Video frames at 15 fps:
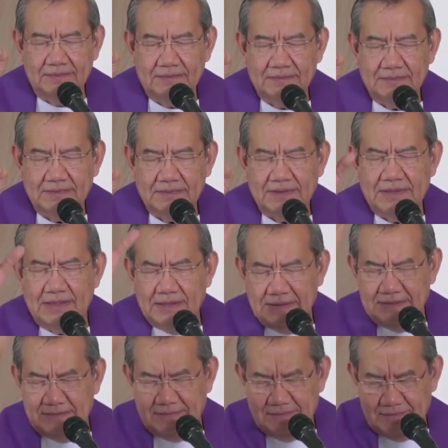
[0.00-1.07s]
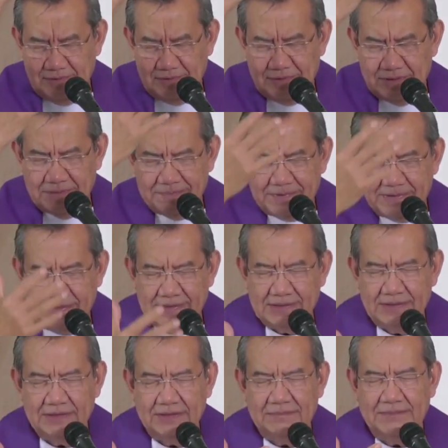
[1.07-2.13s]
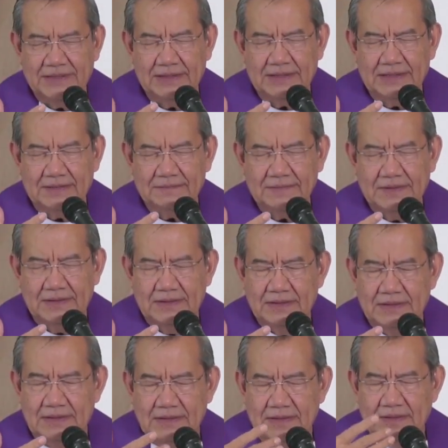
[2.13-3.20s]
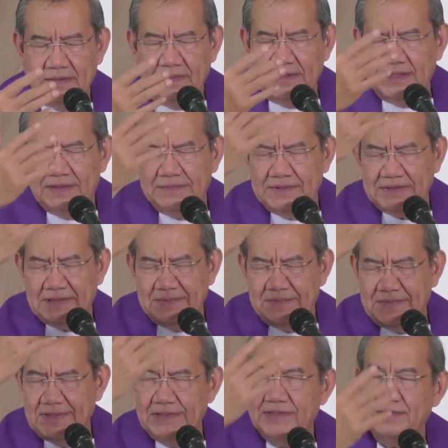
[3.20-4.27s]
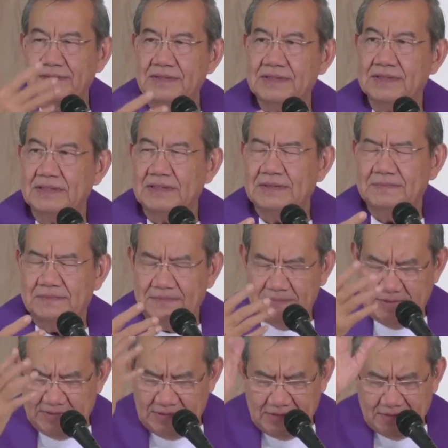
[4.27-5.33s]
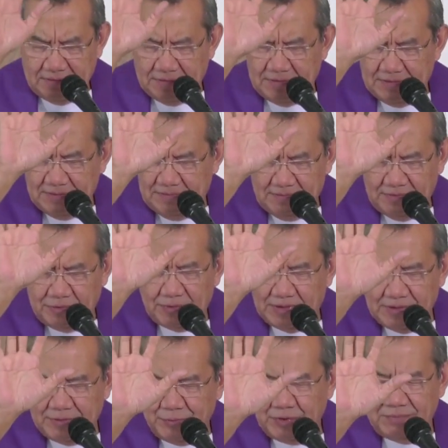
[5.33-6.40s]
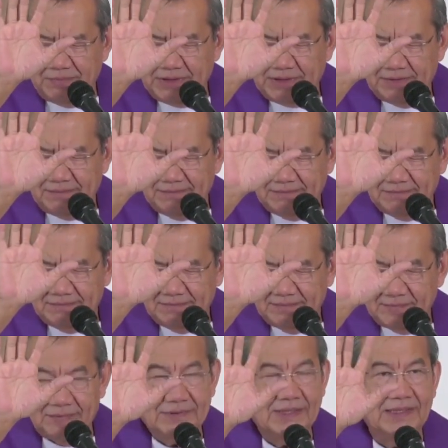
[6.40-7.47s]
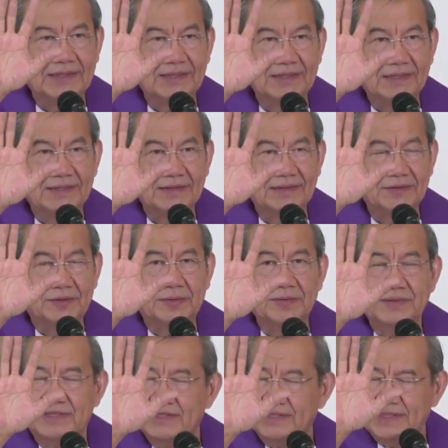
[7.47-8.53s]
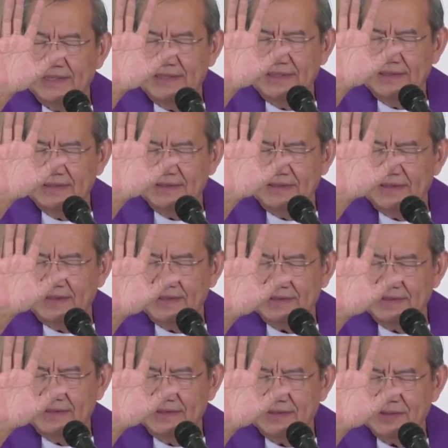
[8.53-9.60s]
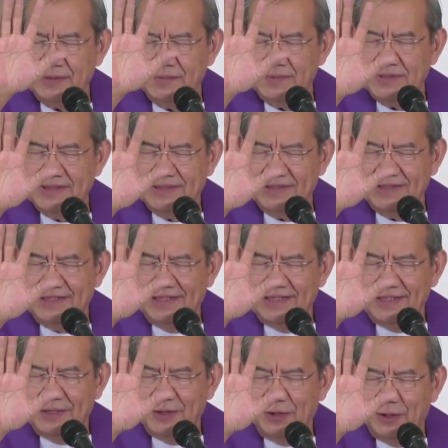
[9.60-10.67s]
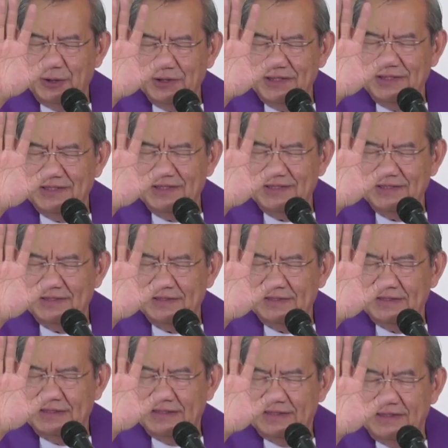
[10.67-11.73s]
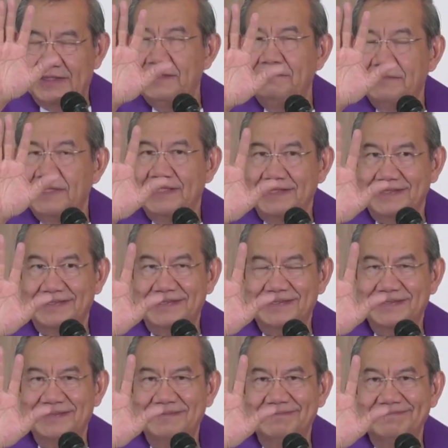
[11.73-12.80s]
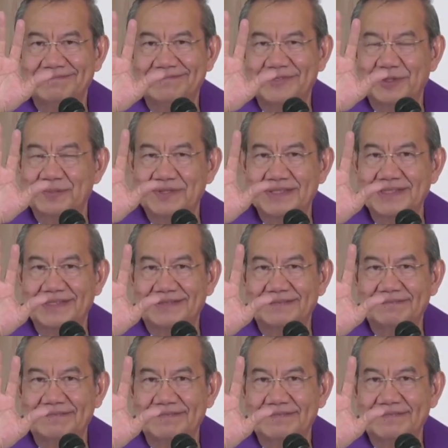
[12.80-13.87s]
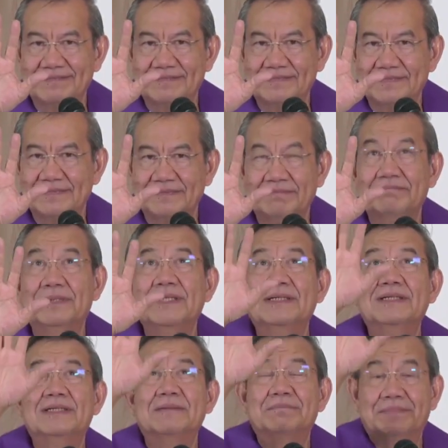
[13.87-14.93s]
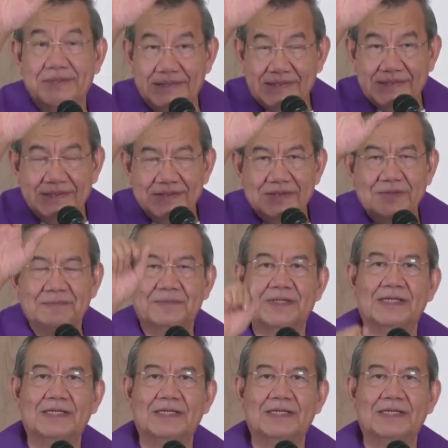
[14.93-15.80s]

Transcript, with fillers: God, you are present in my life. Whenever temptations come, Lord, you are with me. Okay? Don't stay in the darkness of sin or in the dim lights of sin. Be in the presence of God.